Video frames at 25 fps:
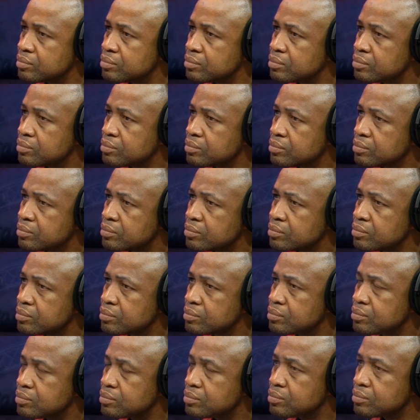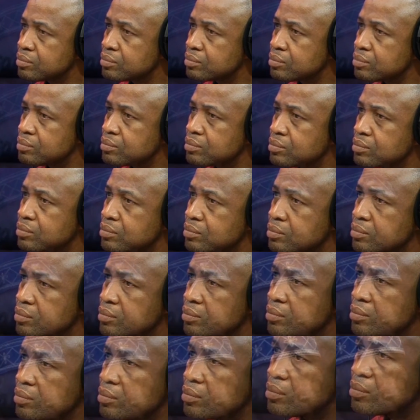He didn't come. You know,
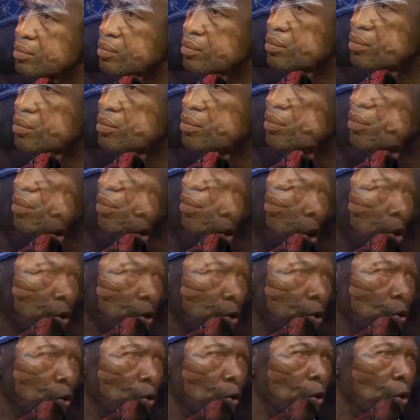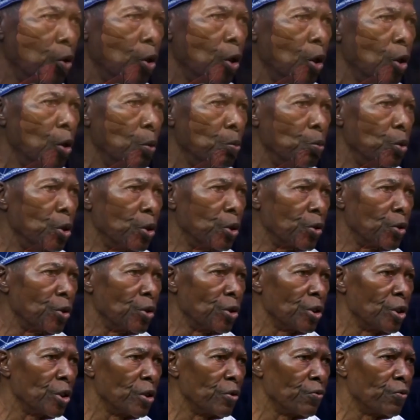there was a tussle between
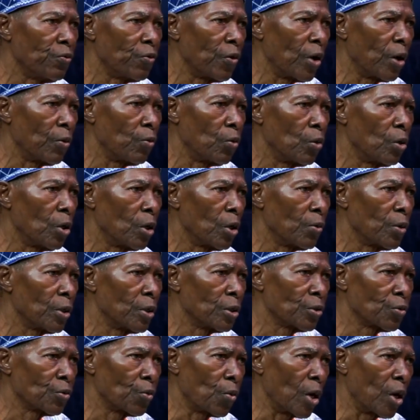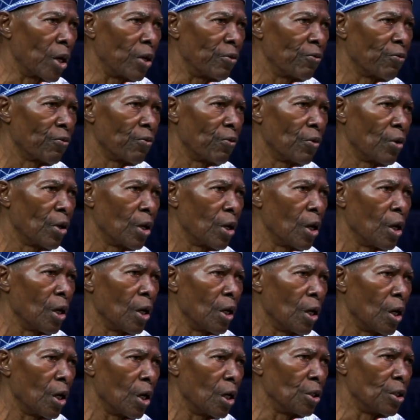Chief Awolowo's wife
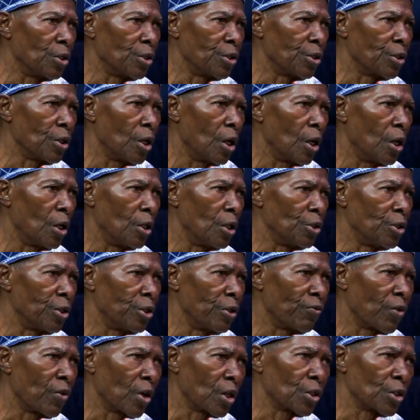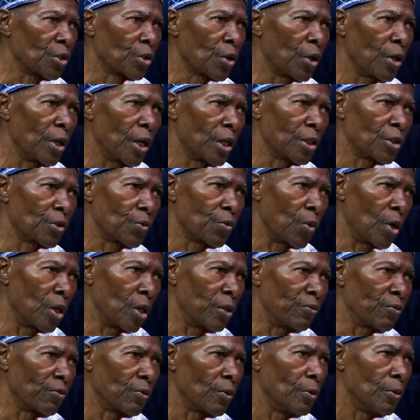and Chief Akintola's
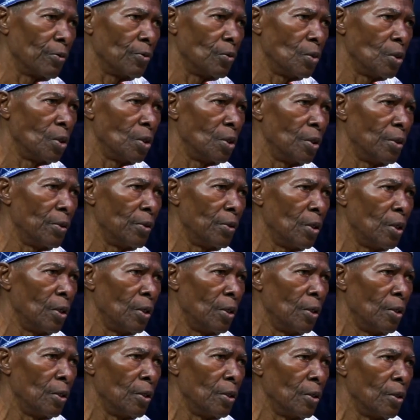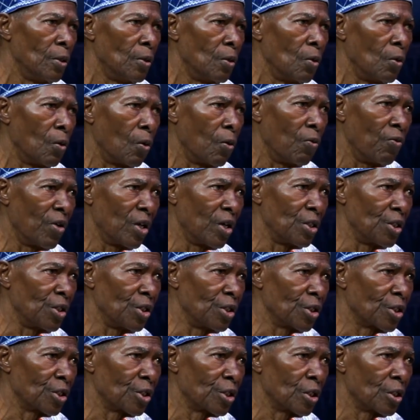wife over
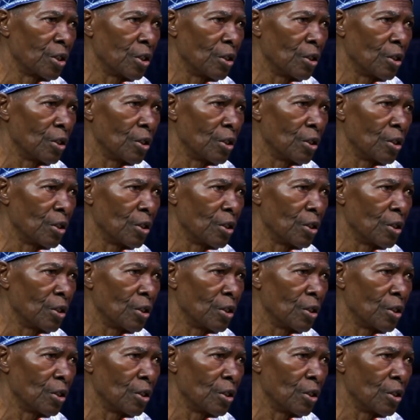this